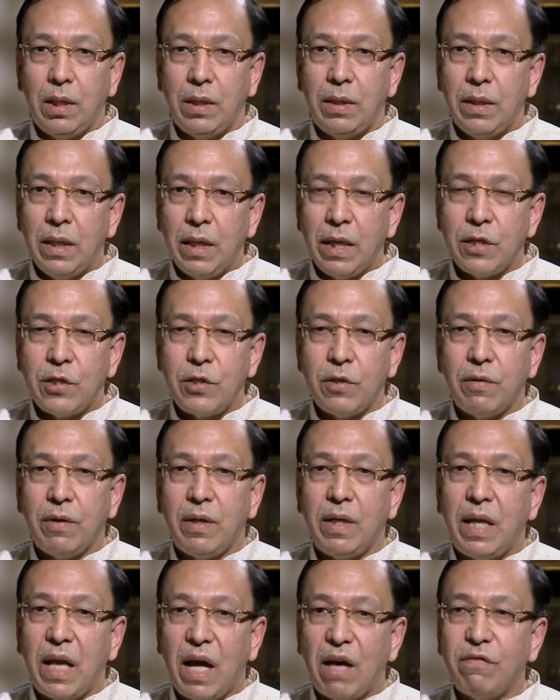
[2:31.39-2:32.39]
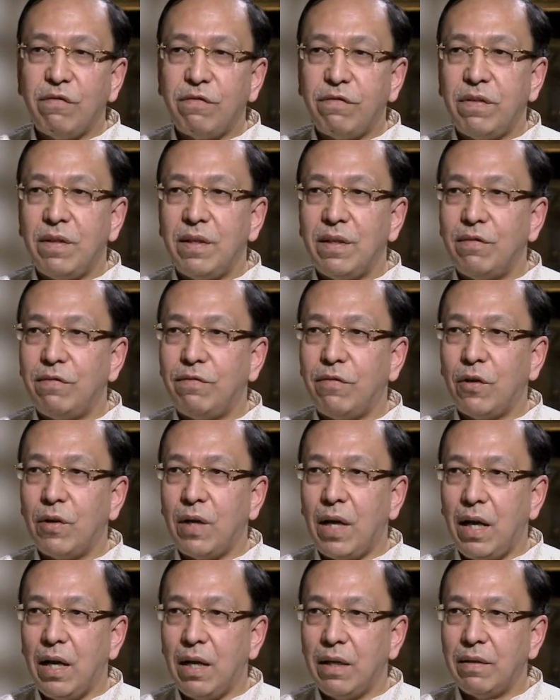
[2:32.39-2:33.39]
nurture a love
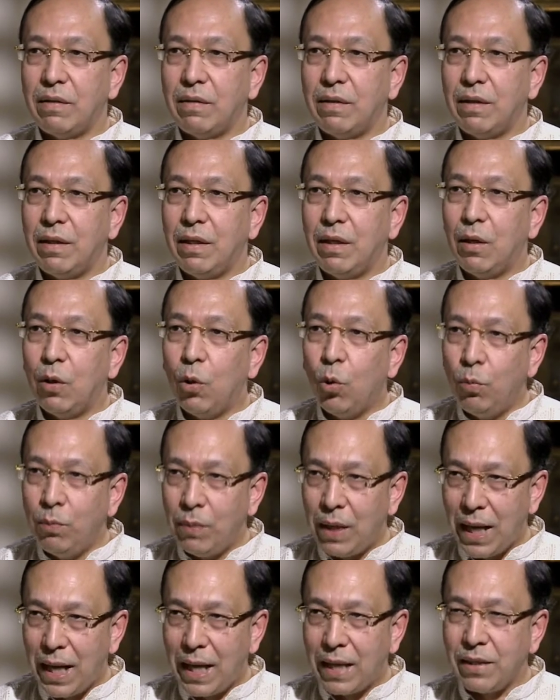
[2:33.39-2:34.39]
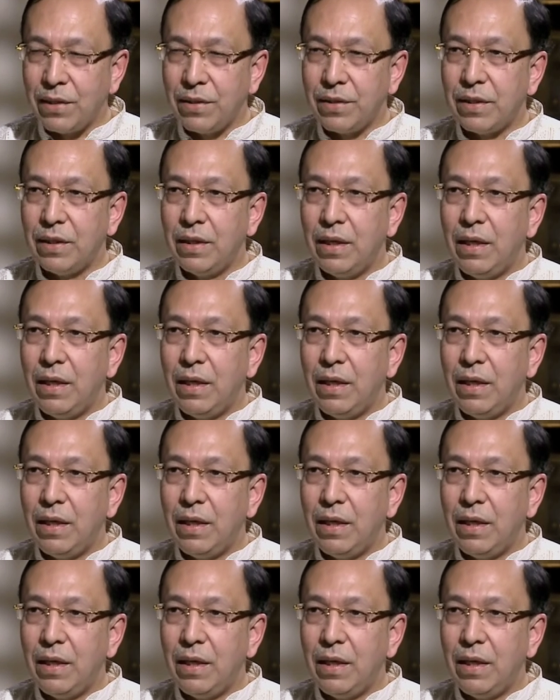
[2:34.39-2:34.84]
for our homeland,